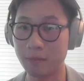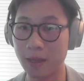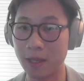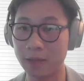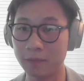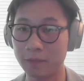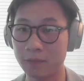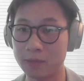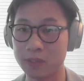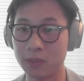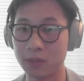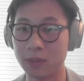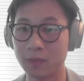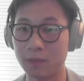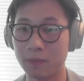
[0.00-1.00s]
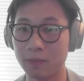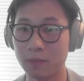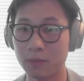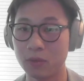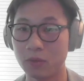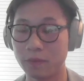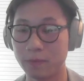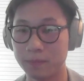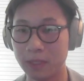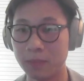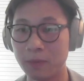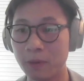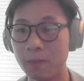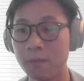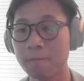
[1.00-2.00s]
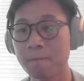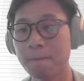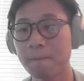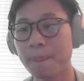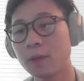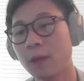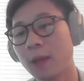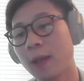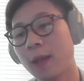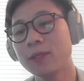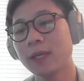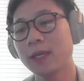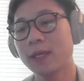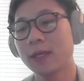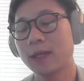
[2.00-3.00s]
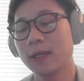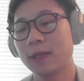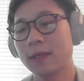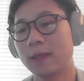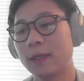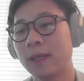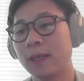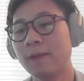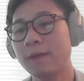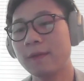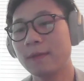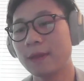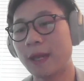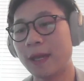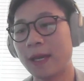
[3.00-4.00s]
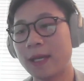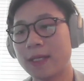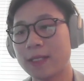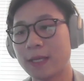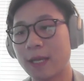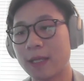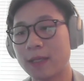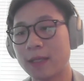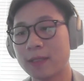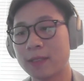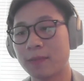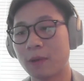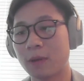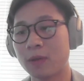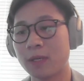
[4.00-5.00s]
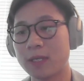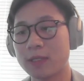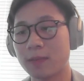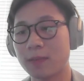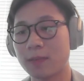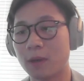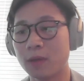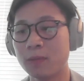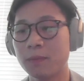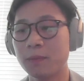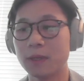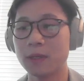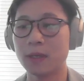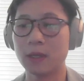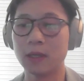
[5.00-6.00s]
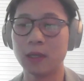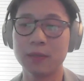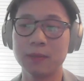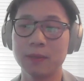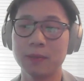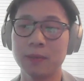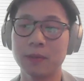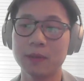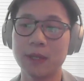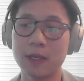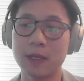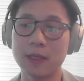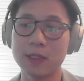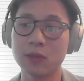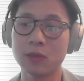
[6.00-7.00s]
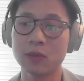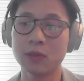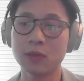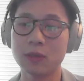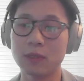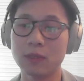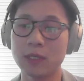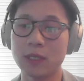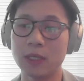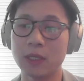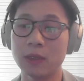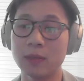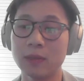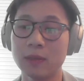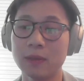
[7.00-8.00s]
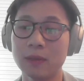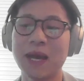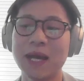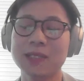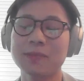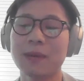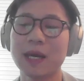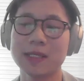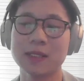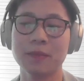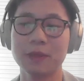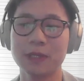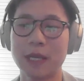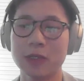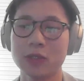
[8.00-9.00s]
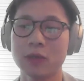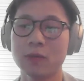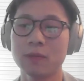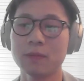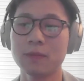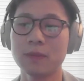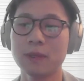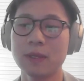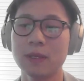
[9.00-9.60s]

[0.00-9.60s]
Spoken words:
demand for a certain group of people. So I do think even AI is getting smarter and smarter, but a lot of people, they still couldn't really maximize the potential.